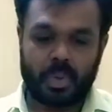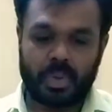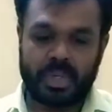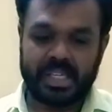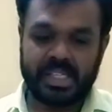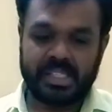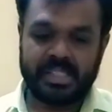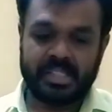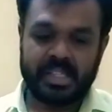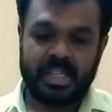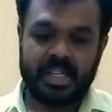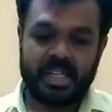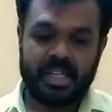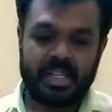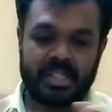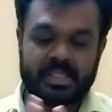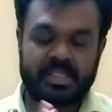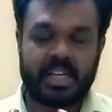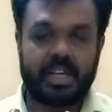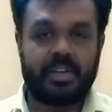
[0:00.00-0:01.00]
notice
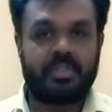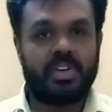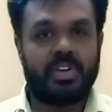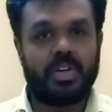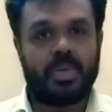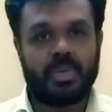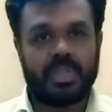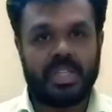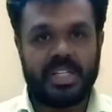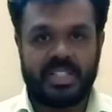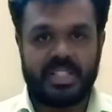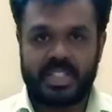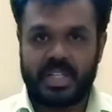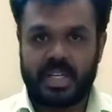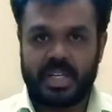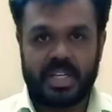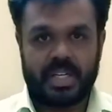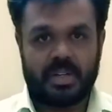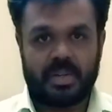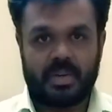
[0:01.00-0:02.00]
served to the
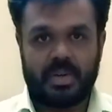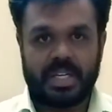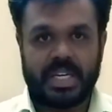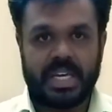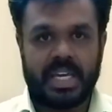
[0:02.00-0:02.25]
drawer.